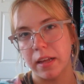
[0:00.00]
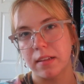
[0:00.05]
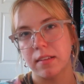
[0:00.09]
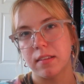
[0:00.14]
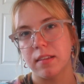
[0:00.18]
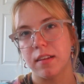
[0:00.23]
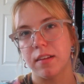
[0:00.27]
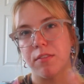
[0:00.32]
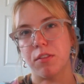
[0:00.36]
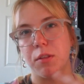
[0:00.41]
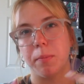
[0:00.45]

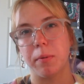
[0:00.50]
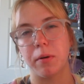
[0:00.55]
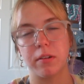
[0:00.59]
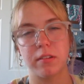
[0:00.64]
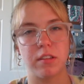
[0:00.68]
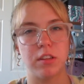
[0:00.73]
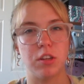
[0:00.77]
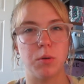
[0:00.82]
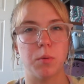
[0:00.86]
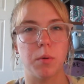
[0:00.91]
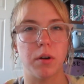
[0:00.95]
instead of the
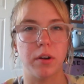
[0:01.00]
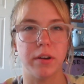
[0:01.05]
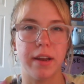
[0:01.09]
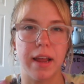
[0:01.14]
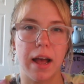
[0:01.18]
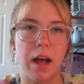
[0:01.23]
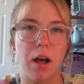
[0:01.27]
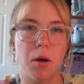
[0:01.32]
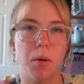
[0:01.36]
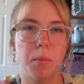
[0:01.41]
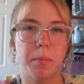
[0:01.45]
person you are
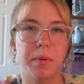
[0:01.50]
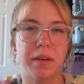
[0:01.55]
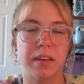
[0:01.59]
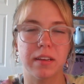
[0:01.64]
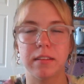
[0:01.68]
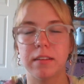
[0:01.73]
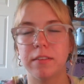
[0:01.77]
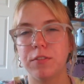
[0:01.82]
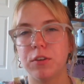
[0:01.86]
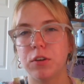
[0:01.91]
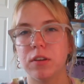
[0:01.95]
now.
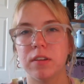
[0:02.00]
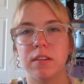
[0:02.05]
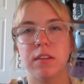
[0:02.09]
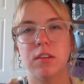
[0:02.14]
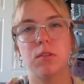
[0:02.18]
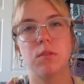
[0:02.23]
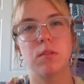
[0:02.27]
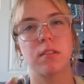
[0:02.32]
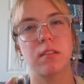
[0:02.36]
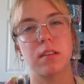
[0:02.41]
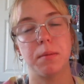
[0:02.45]
Because if you
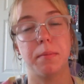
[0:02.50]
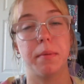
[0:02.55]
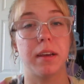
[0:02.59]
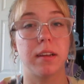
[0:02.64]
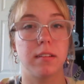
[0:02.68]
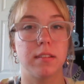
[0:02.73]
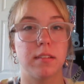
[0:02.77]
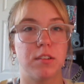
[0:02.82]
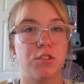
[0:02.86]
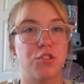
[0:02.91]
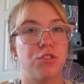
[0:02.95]
continuously
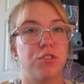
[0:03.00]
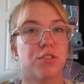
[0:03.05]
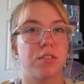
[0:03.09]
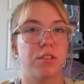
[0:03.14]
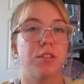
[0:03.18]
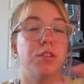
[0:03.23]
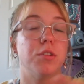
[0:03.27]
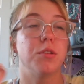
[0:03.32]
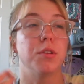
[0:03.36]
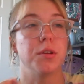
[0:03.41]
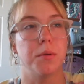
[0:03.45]
make decisions
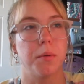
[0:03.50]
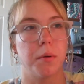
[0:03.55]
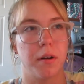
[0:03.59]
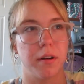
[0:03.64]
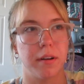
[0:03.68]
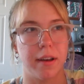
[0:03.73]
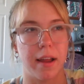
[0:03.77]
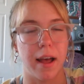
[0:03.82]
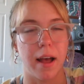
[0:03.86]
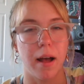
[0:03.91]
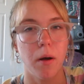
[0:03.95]
on who you
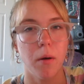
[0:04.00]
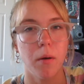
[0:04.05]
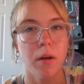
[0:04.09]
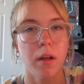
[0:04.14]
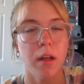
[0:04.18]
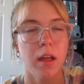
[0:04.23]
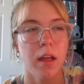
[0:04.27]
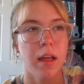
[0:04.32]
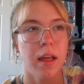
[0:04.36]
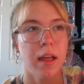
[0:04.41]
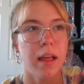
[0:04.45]
are now,
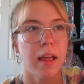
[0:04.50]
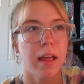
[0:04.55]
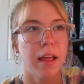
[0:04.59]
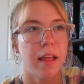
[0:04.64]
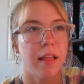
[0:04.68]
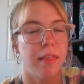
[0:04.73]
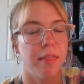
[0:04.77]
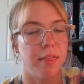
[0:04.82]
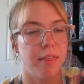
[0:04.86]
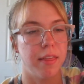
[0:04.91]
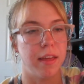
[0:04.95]

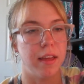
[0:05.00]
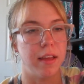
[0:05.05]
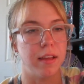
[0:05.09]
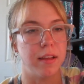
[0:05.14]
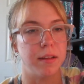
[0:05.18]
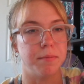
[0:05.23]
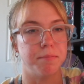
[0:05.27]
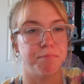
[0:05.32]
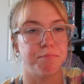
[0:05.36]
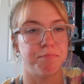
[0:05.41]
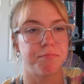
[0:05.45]

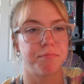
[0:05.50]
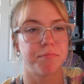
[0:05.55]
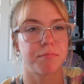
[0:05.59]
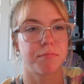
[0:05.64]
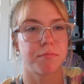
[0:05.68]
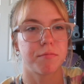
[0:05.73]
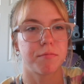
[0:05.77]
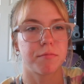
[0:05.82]
then